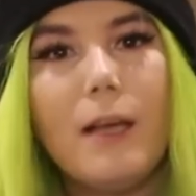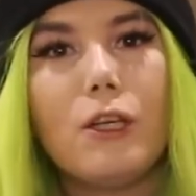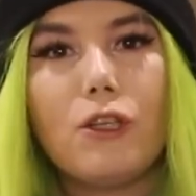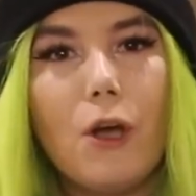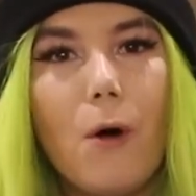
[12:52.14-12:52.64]

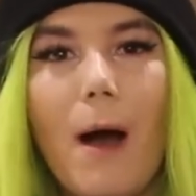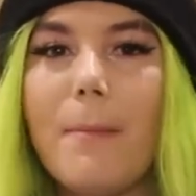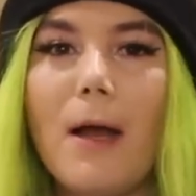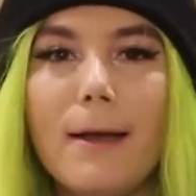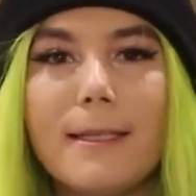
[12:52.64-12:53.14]
So
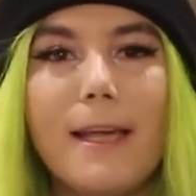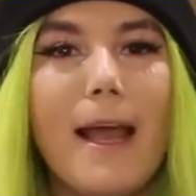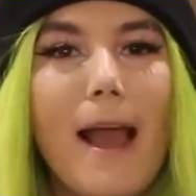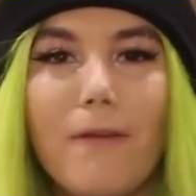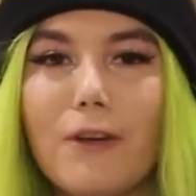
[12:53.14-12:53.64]
I'm not
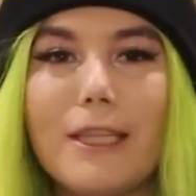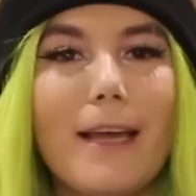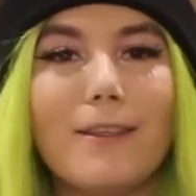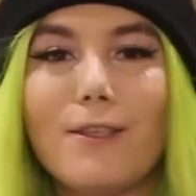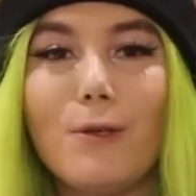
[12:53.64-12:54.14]
saying
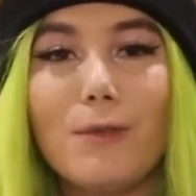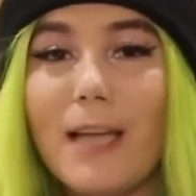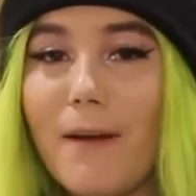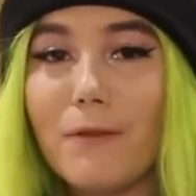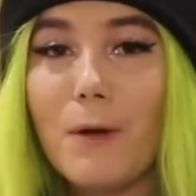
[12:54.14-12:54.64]
everything
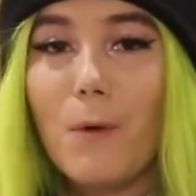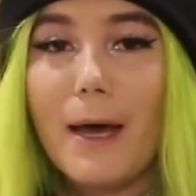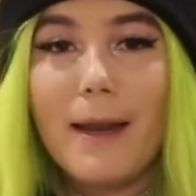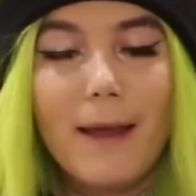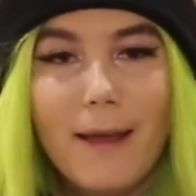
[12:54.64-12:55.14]
suits
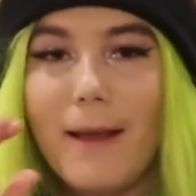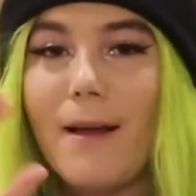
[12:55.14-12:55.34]
everyone.